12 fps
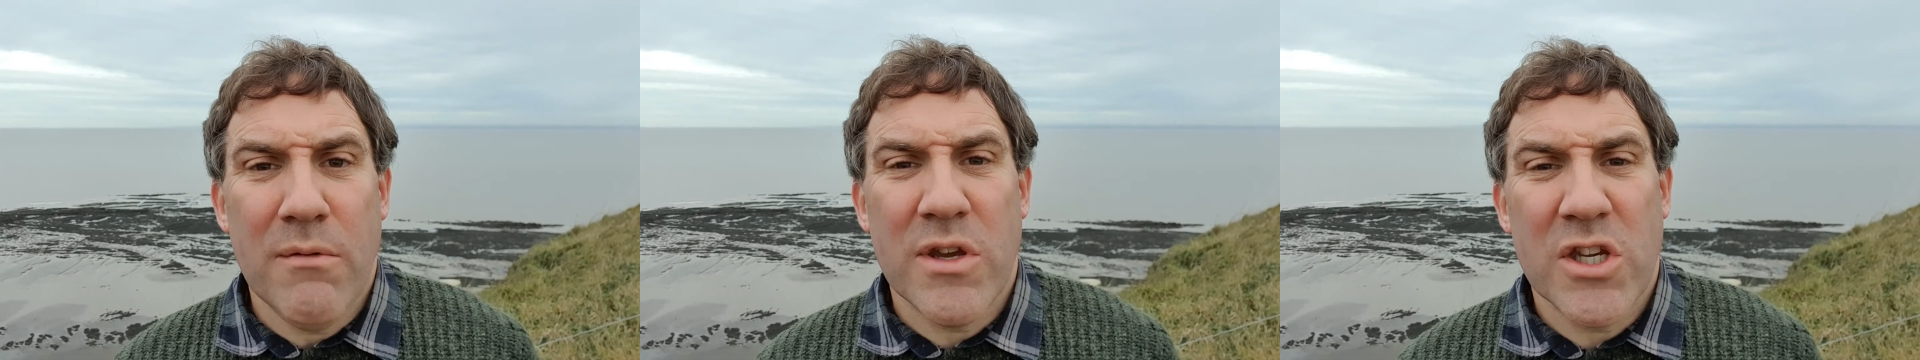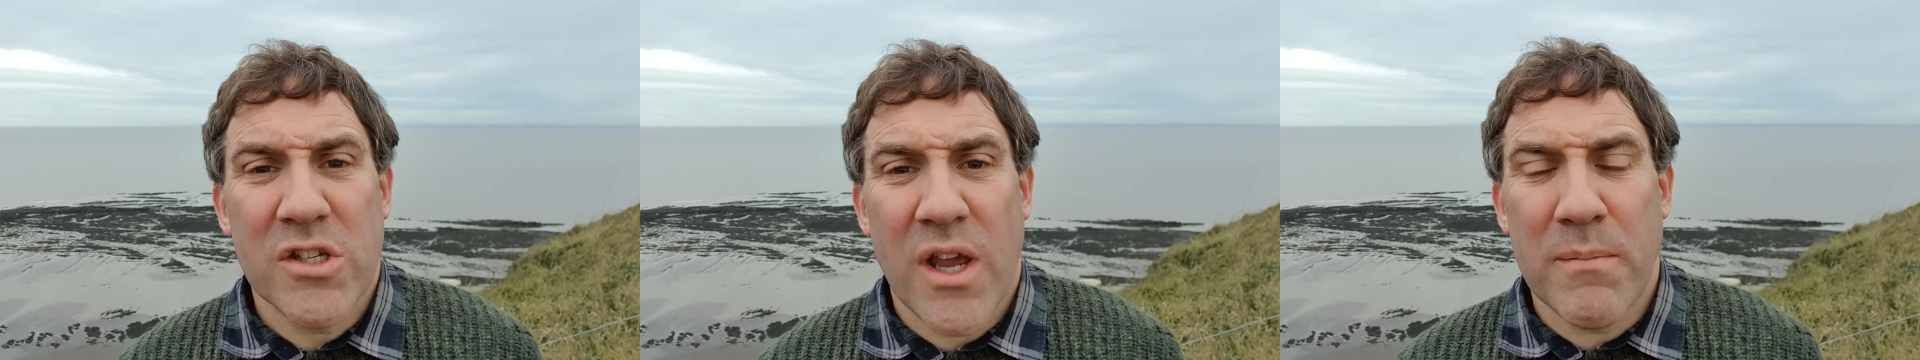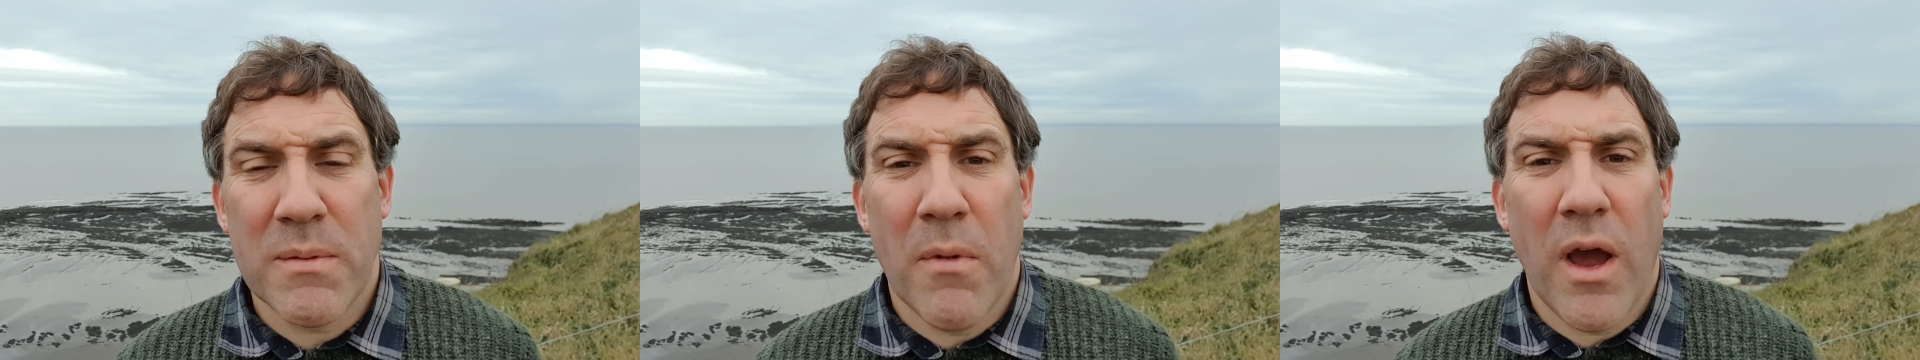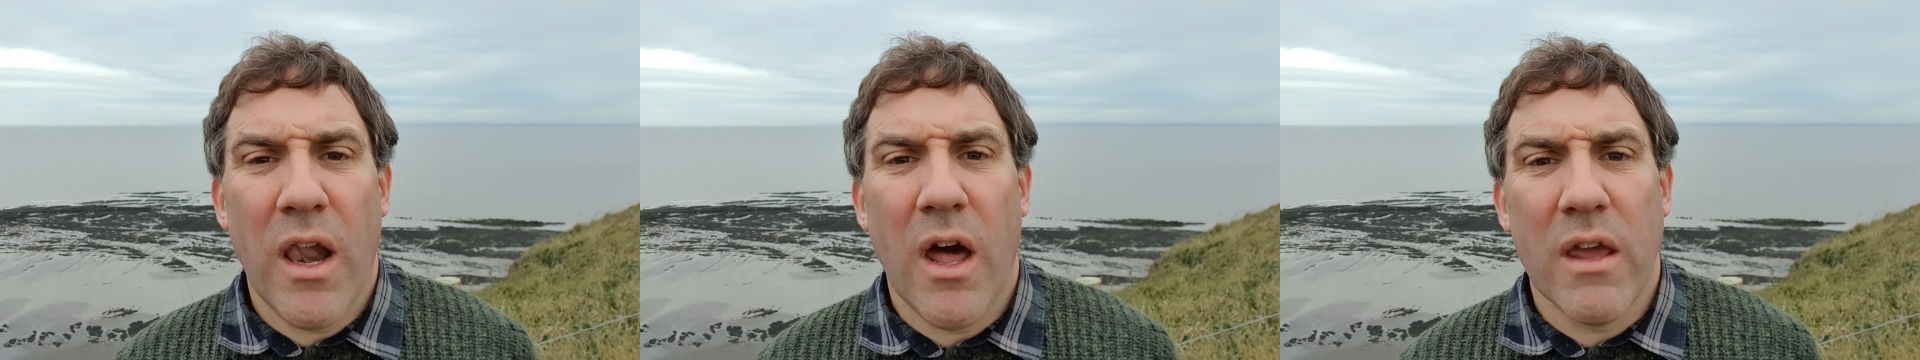which shapes
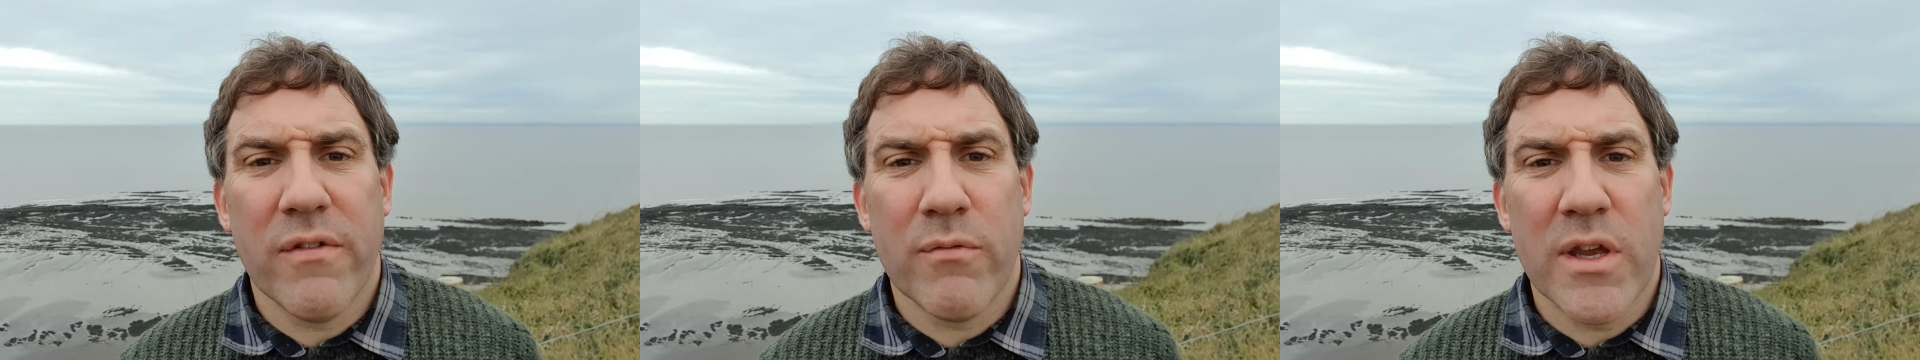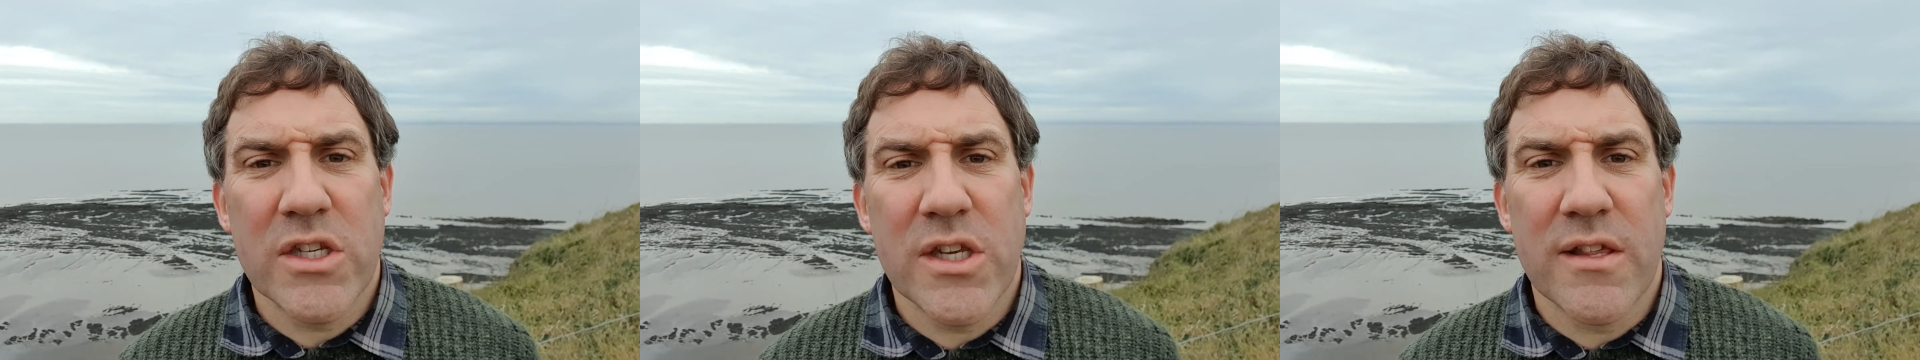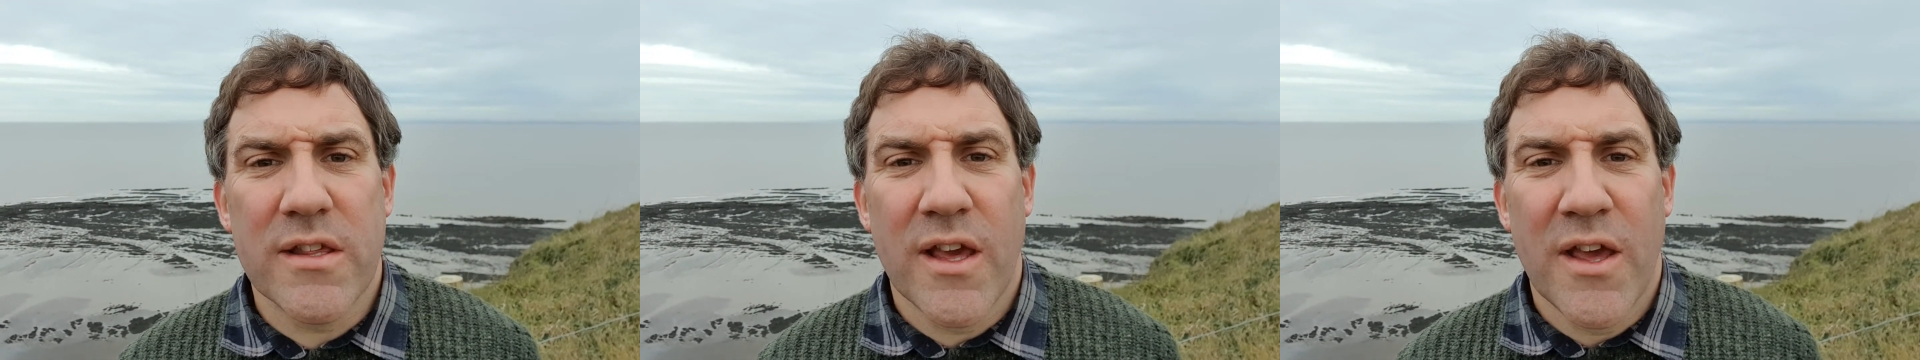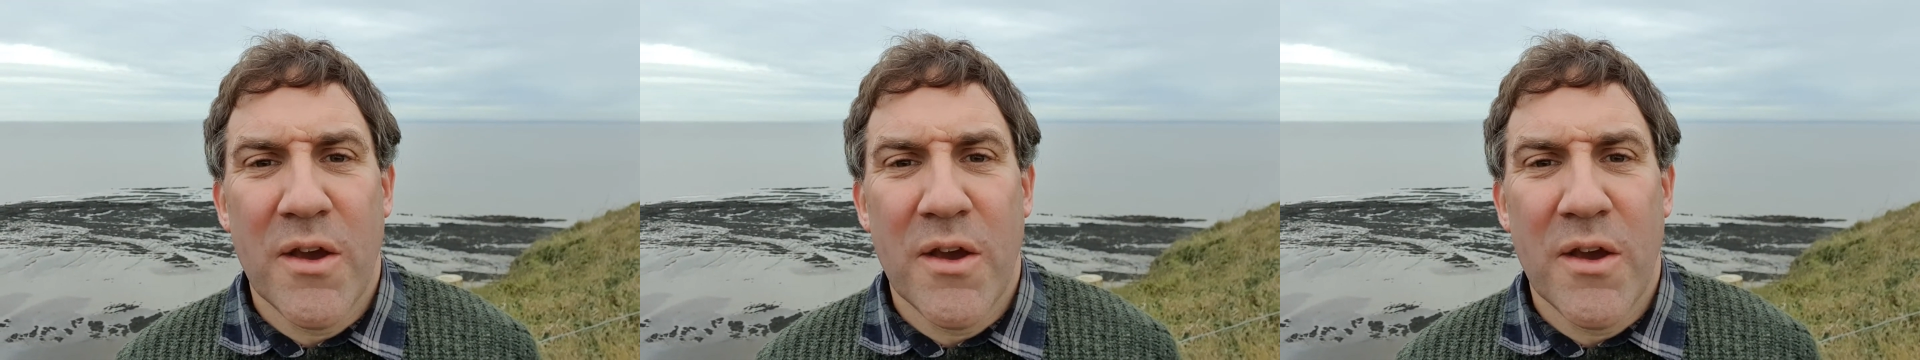my life, which is,